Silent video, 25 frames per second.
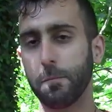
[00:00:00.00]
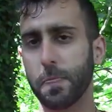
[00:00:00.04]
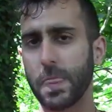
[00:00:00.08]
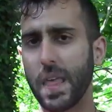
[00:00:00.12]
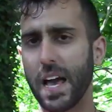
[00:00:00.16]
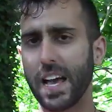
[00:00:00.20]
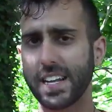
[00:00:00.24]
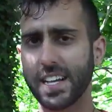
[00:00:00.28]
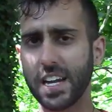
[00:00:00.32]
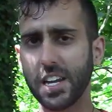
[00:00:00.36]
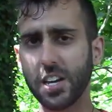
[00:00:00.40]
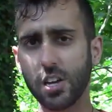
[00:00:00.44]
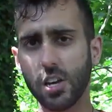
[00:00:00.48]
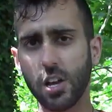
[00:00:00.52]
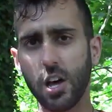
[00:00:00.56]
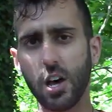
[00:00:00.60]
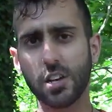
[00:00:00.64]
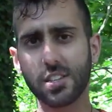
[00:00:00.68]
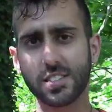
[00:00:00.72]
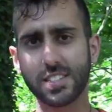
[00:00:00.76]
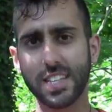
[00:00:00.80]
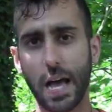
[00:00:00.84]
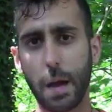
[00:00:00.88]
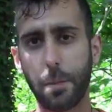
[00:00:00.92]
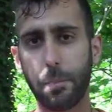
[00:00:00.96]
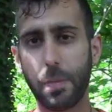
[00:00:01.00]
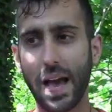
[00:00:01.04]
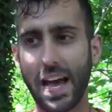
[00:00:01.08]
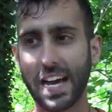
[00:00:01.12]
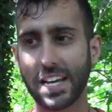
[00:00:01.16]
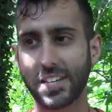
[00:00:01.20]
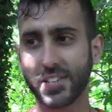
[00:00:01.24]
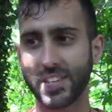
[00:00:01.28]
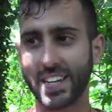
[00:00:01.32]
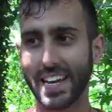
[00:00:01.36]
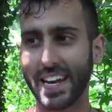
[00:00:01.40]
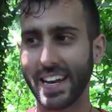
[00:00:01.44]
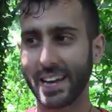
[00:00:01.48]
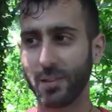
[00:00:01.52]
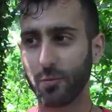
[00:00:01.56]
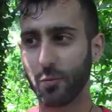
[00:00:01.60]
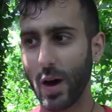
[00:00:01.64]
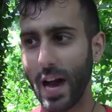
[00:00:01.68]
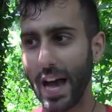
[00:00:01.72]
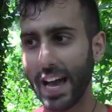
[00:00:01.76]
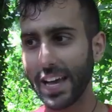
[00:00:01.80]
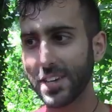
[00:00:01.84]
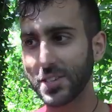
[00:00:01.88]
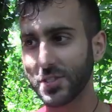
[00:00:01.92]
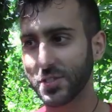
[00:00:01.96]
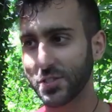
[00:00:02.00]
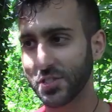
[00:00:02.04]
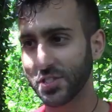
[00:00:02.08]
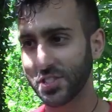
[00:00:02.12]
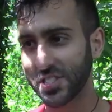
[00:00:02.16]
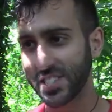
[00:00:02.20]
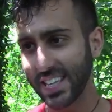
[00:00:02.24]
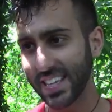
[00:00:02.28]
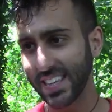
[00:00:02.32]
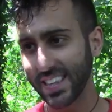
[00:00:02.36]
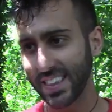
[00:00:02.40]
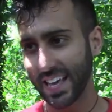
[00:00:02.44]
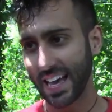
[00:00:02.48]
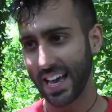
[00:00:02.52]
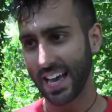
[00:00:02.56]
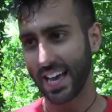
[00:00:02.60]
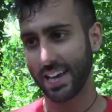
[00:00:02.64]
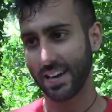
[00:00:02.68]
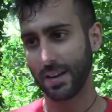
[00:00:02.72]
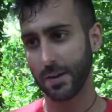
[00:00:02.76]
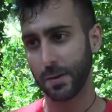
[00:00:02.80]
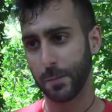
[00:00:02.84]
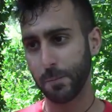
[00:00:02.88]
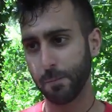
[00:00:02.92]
I kind of lost that passion, and I used to see that,